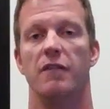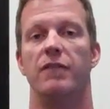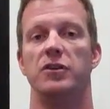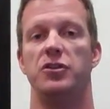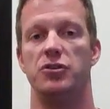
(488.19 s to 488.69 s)

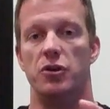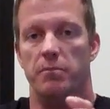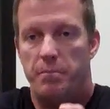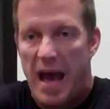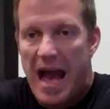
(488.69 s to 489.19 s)
versus your
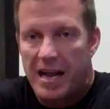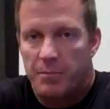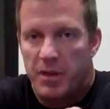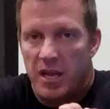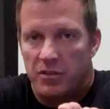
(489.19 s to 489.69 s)

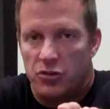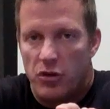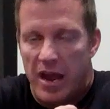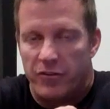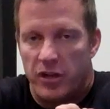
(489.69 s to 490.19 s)
back being the
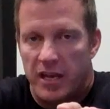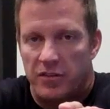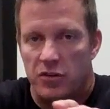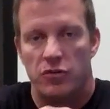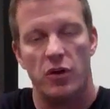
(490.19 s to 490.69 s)
driver to
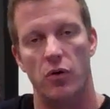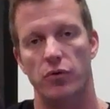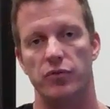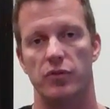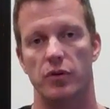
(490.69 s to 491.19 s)
get to your
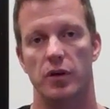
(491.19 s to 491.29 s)
toes.